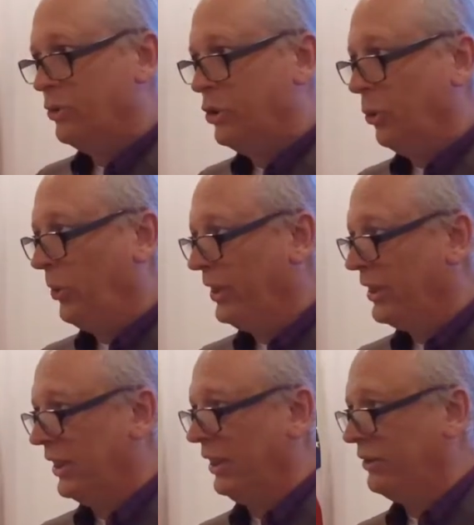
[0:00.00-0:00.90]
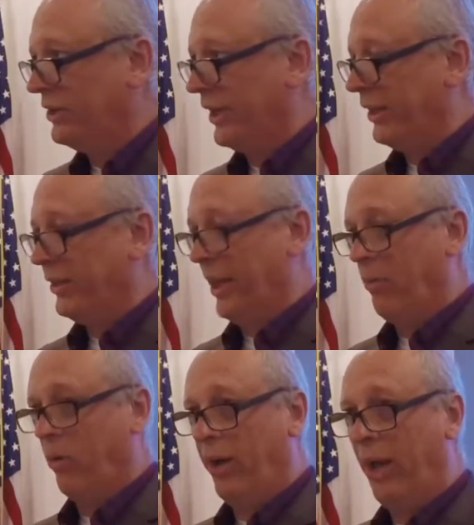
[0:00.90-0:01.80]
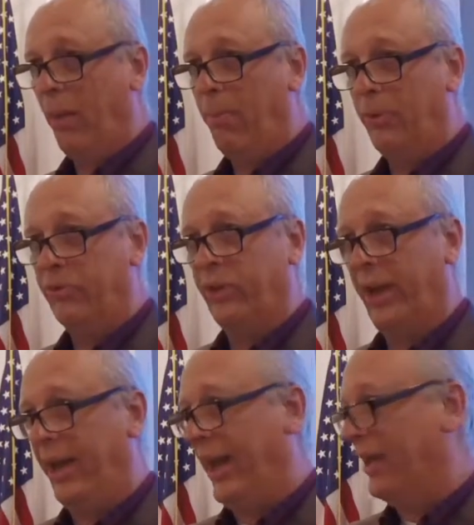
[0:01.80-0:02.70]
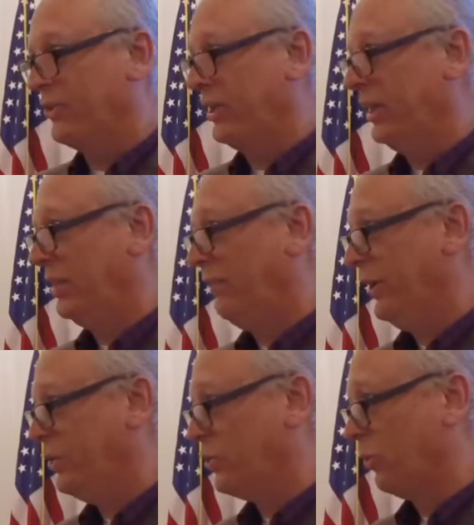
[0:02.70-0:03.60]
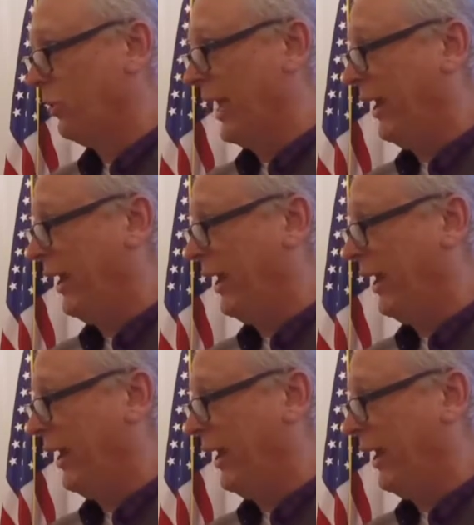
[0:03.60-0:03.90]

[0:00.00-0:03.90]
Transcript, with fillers: doing things that, that will help us as an individual